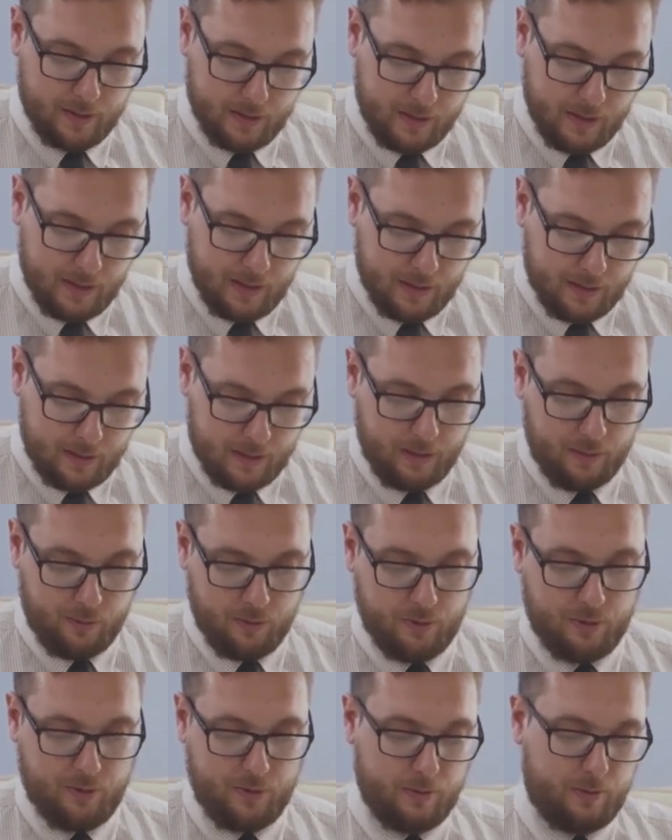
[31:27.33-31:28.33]
Which is
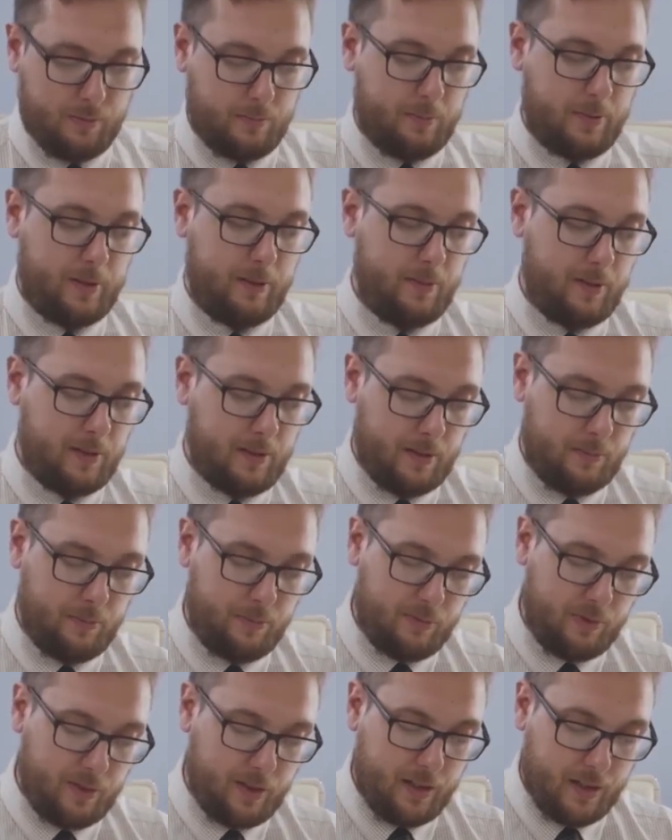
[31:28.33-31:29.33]
interesting because usually
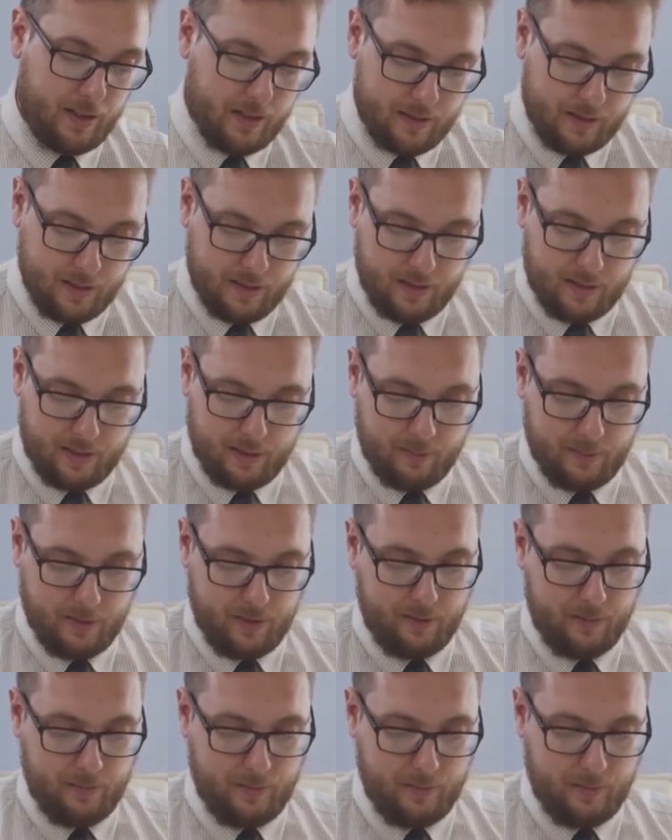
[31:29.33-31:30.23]
we think that